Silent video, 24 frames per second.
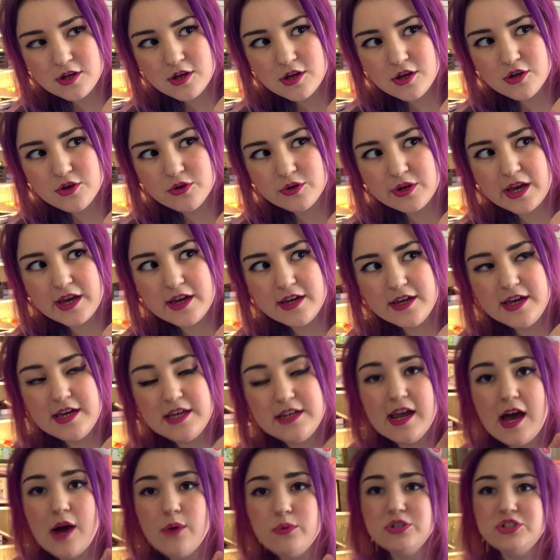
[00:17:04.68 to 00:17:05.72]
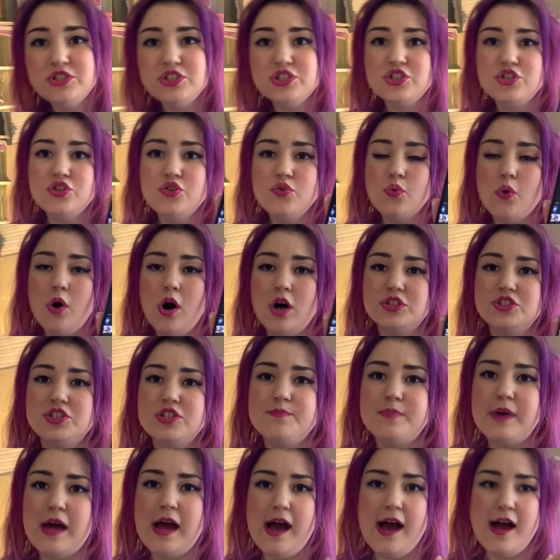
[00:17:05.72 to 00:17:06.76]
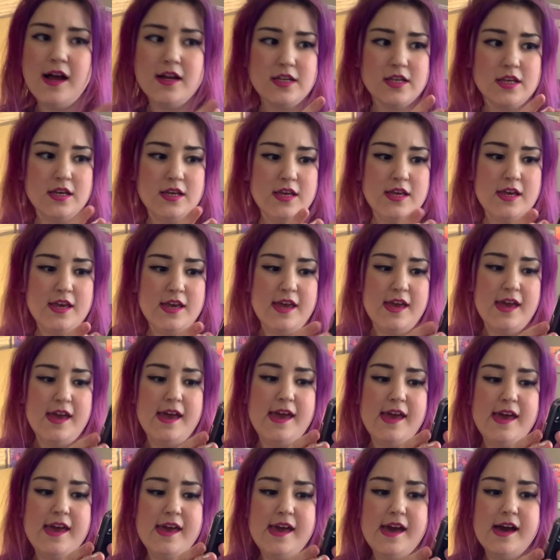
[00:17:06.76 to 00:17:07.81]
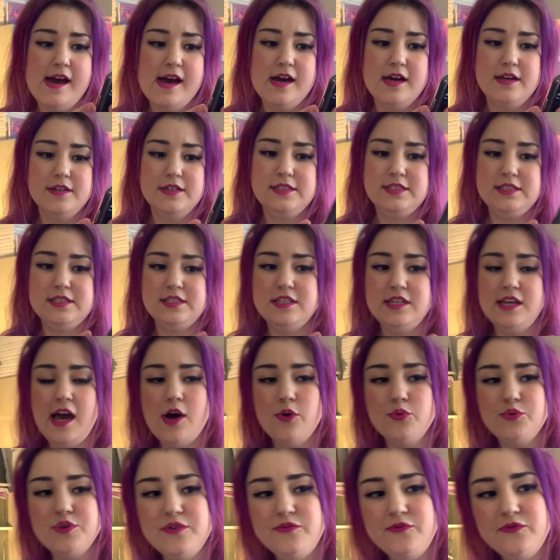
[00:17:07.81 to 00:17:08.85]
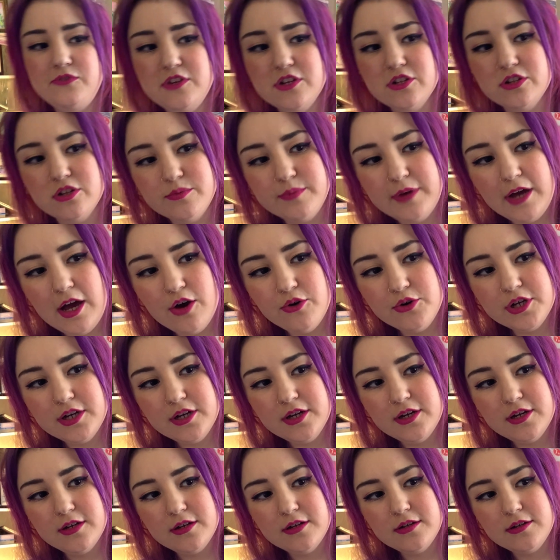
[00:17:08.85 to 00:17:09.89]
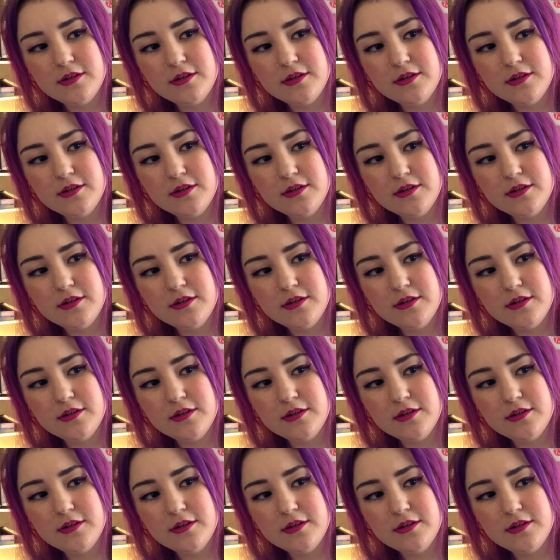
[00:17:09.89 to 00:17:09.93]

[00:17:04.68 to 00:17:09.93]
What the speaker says: Okay, and now we're just gonna watch it back and see how we feel about it.